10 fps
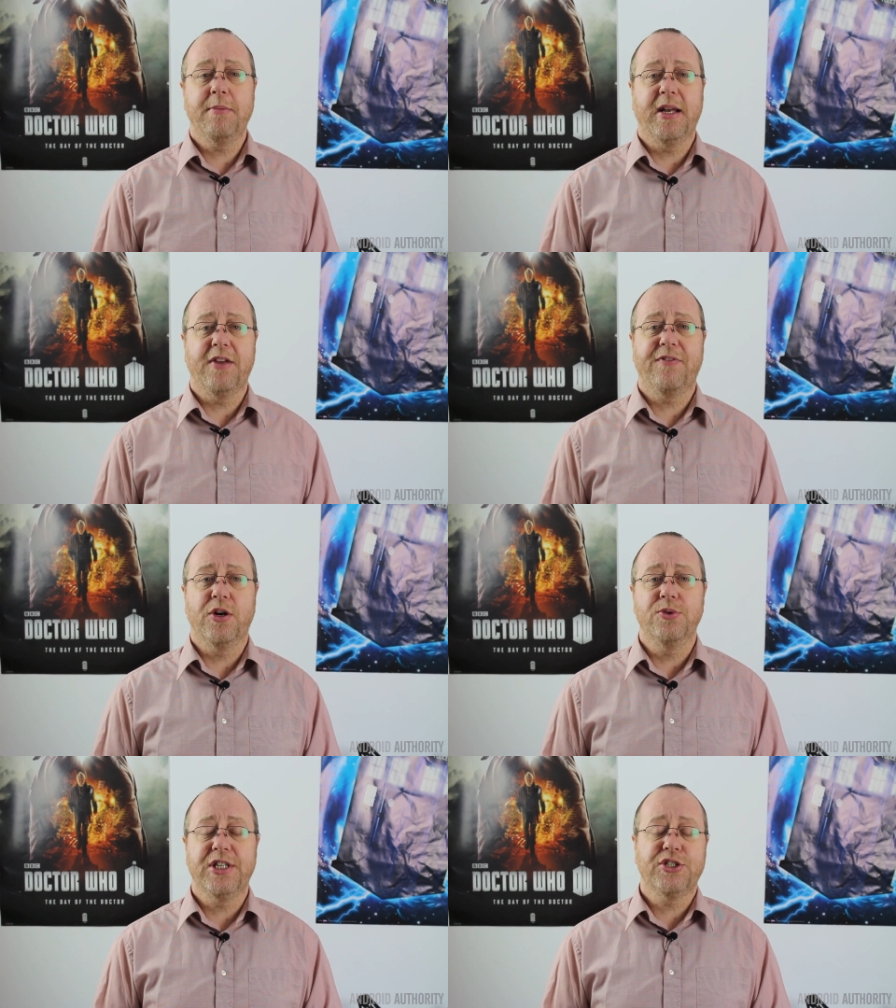many
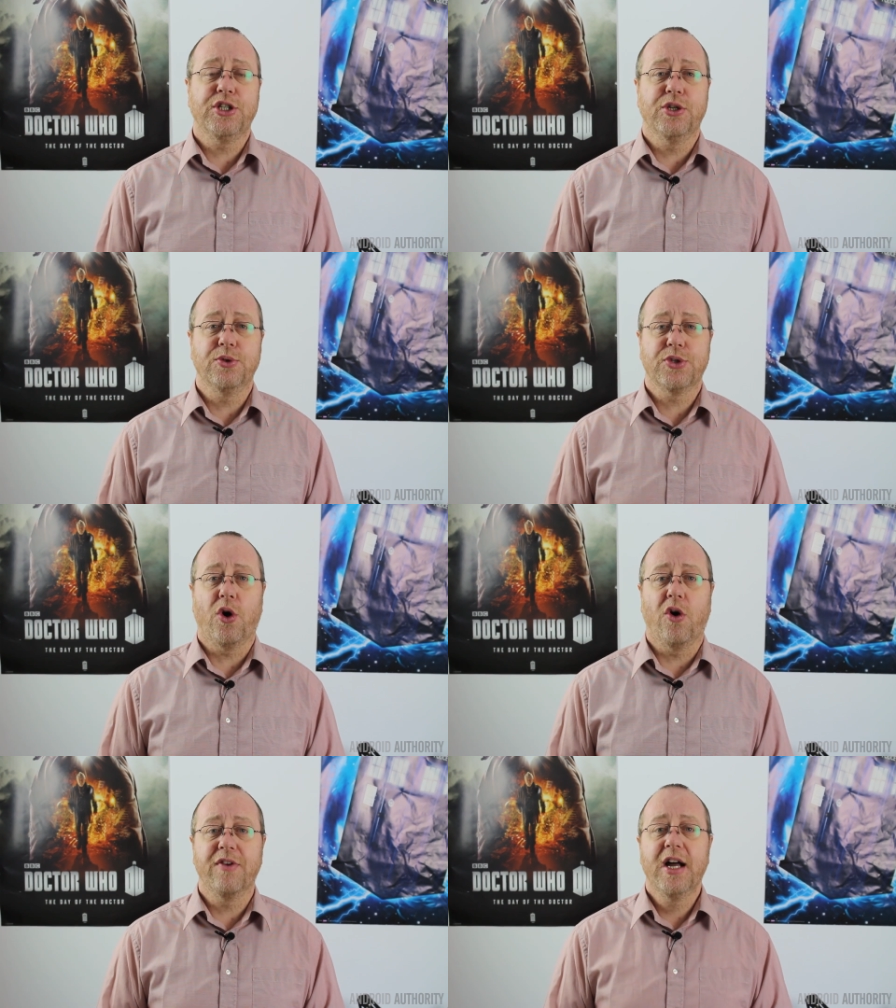phones is the use
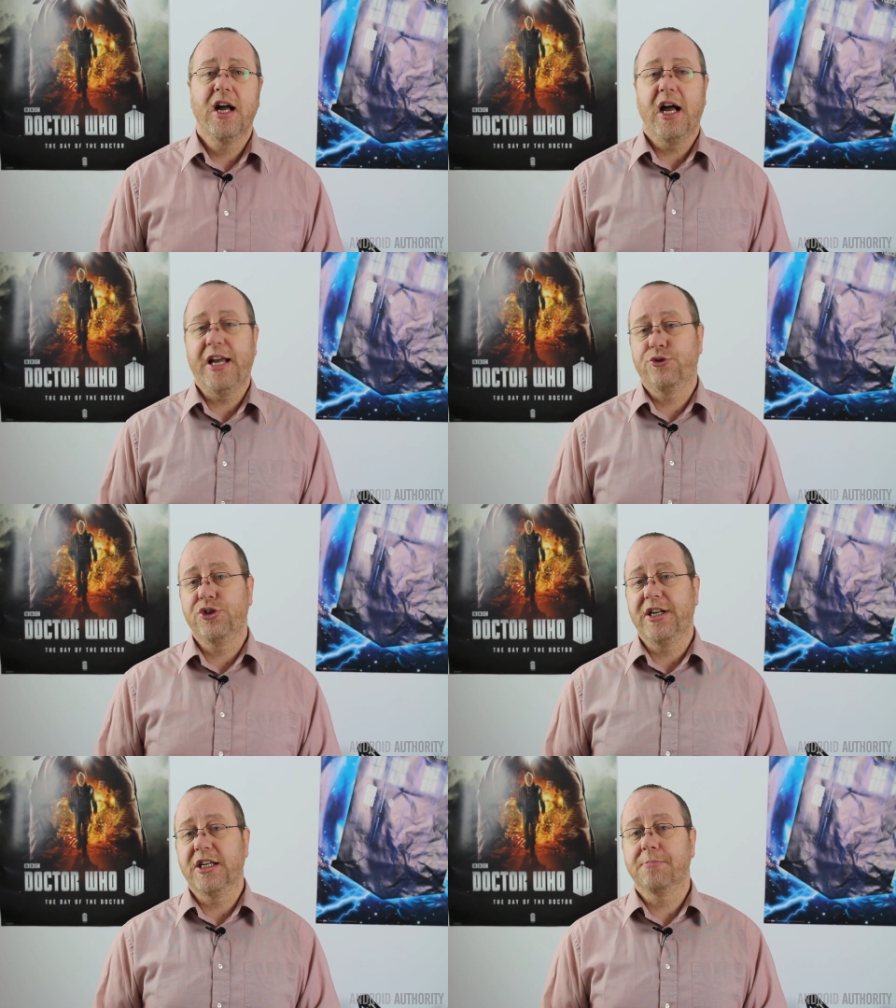of
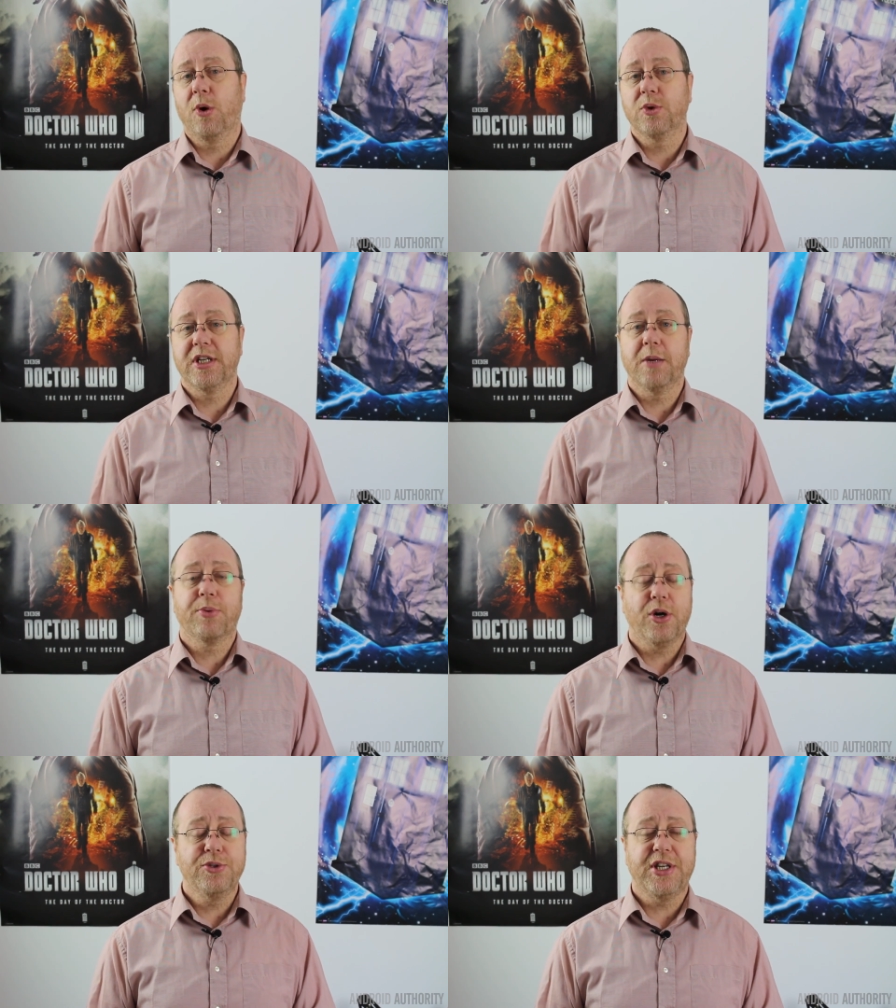heterogeneous
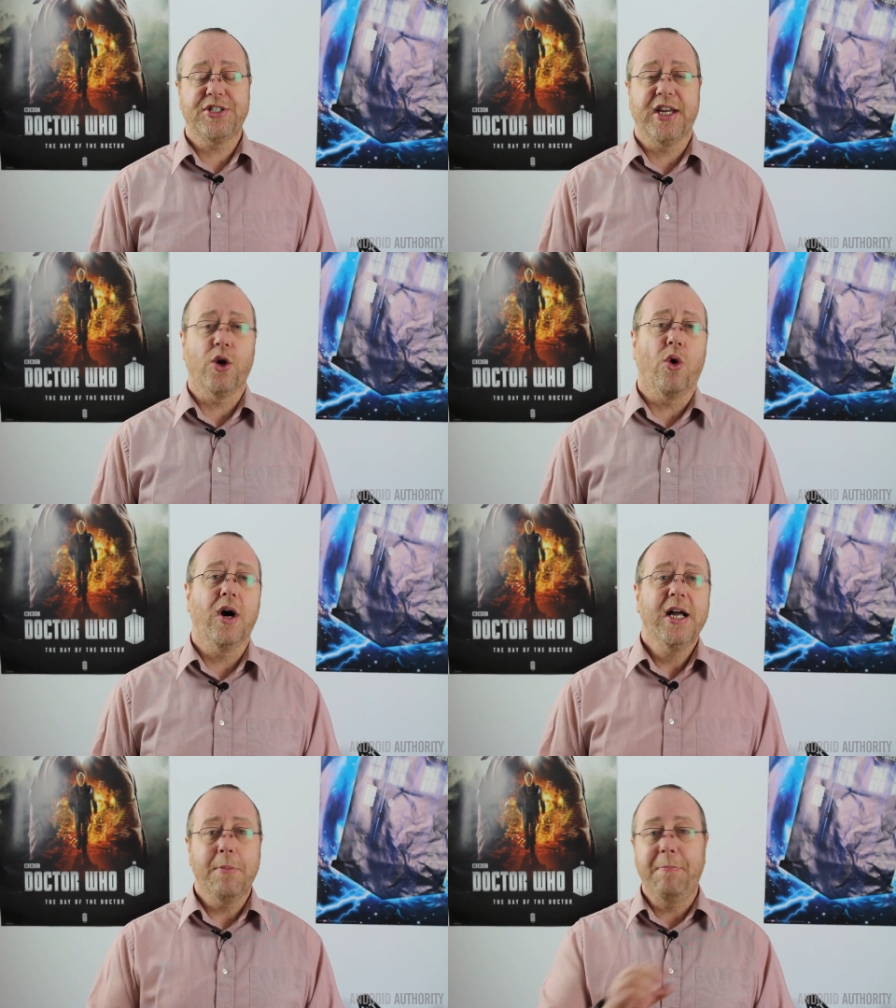multi-processing,
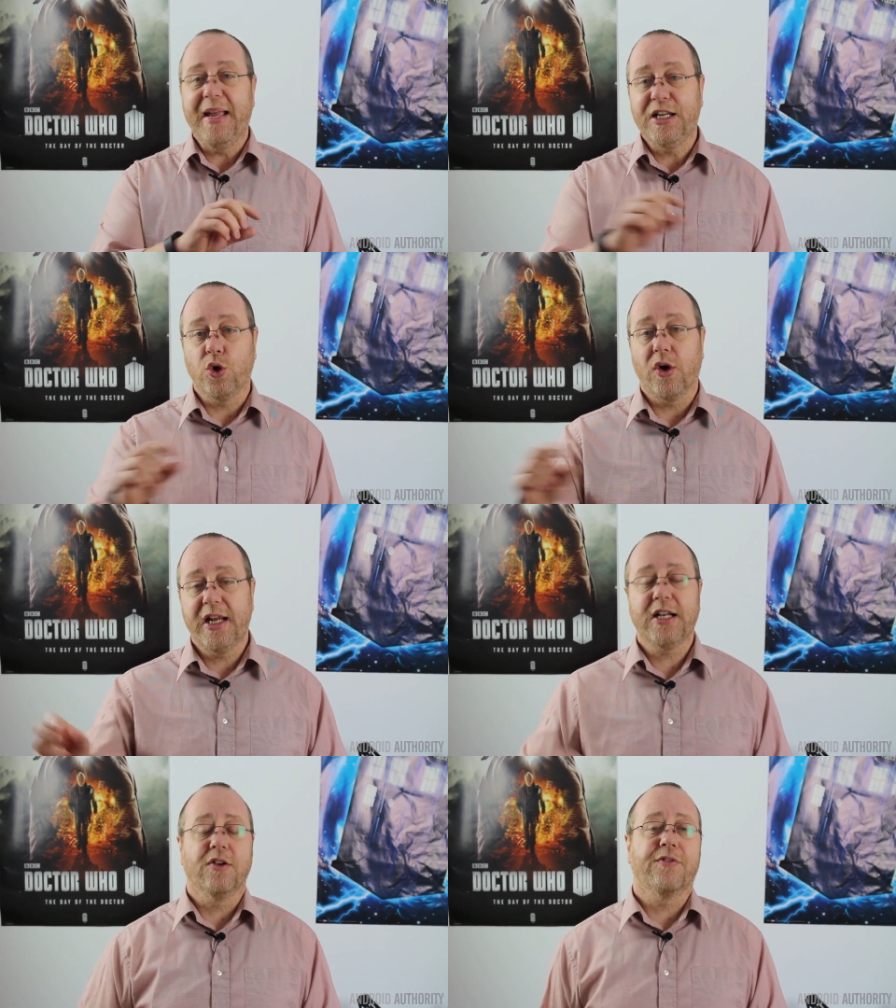or
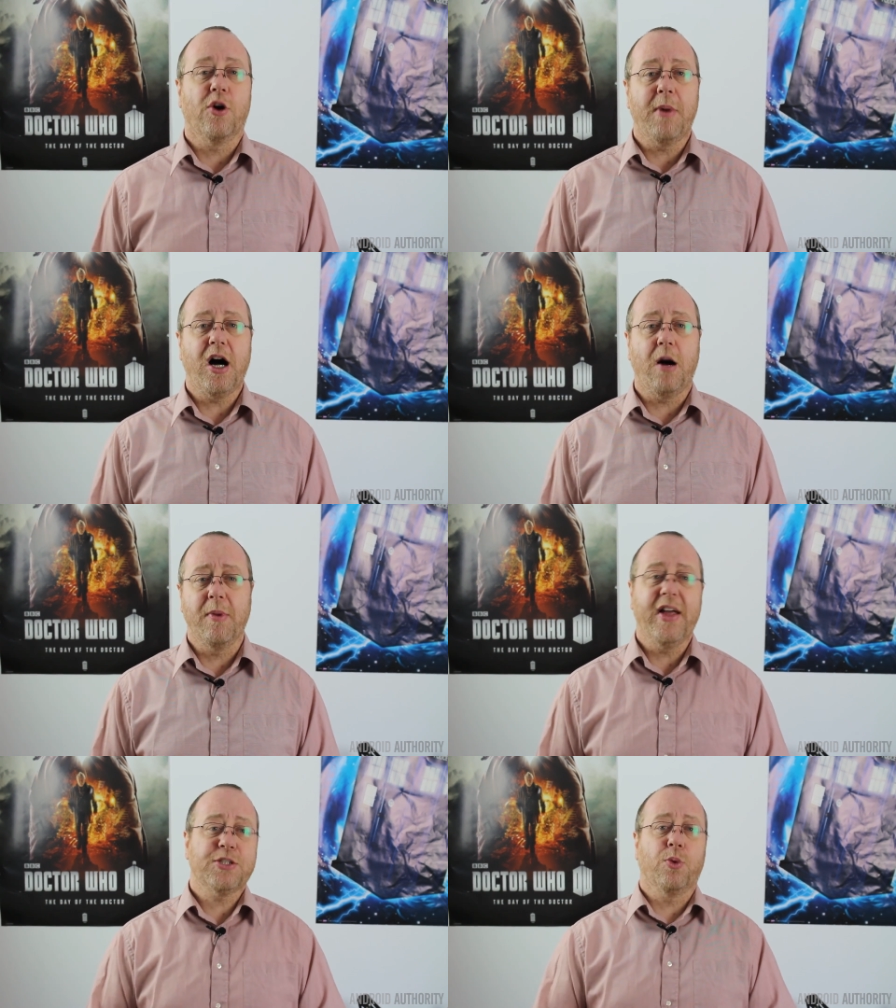Big.Little from ARM,
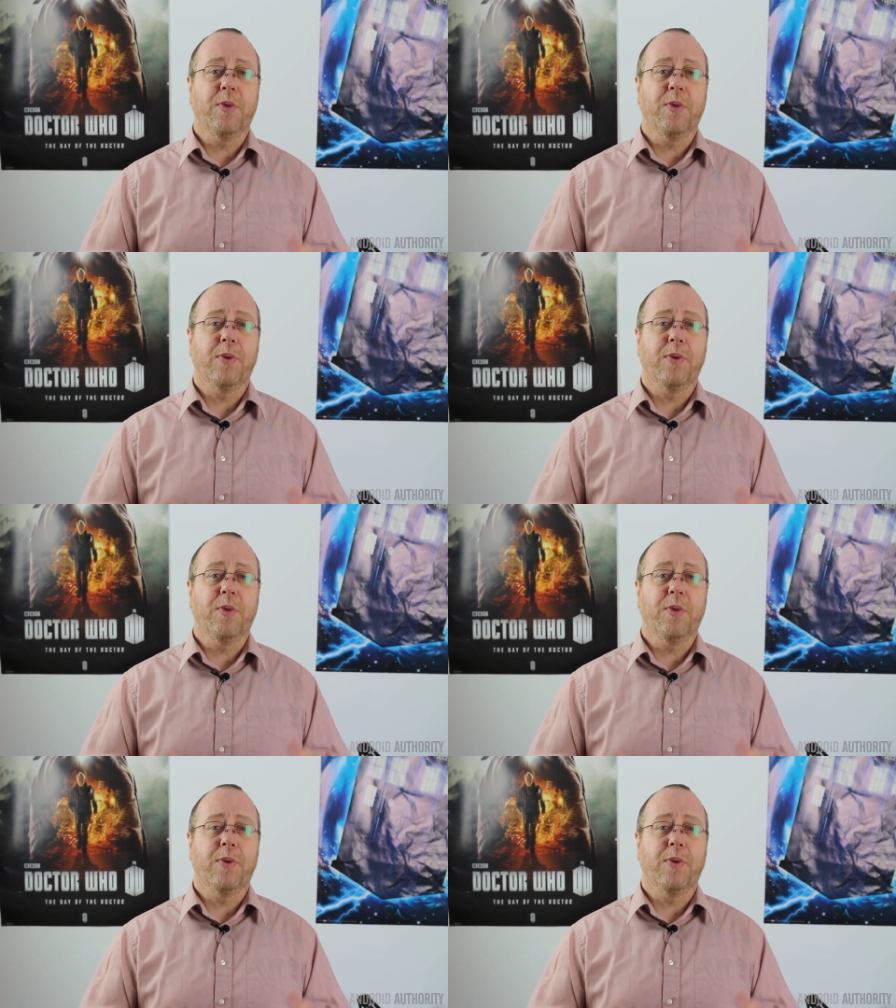and that's